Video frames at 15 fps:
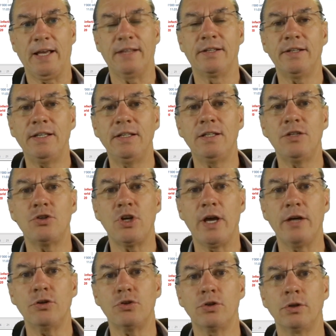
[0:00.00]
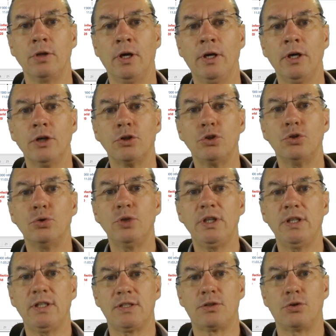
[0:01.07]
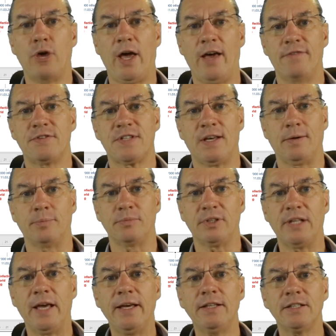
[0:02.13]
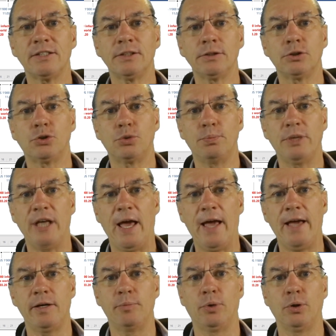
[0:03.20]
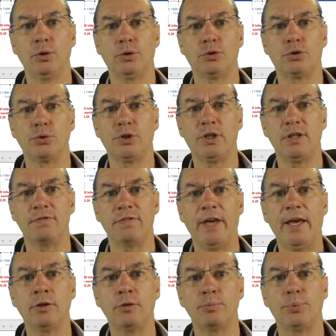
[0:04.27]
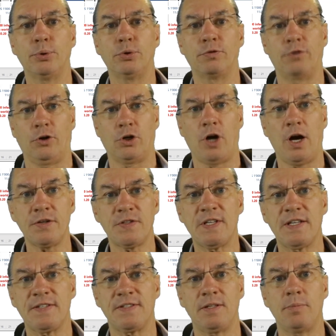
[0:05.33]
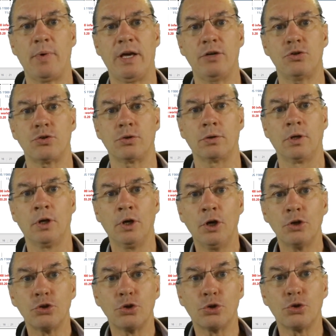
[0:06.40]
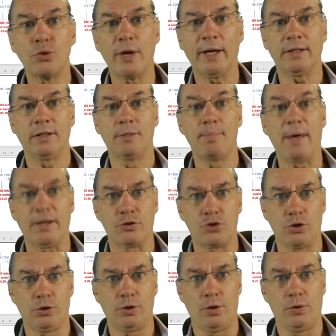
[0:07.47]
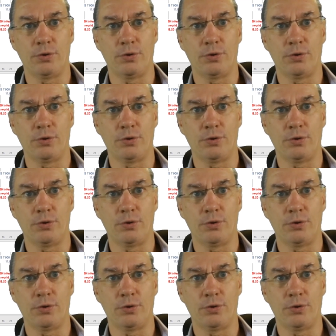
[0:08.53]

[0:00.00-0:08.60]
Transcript: At the initiation, you need to have some data to be able to give input for cost estimation to create the budget.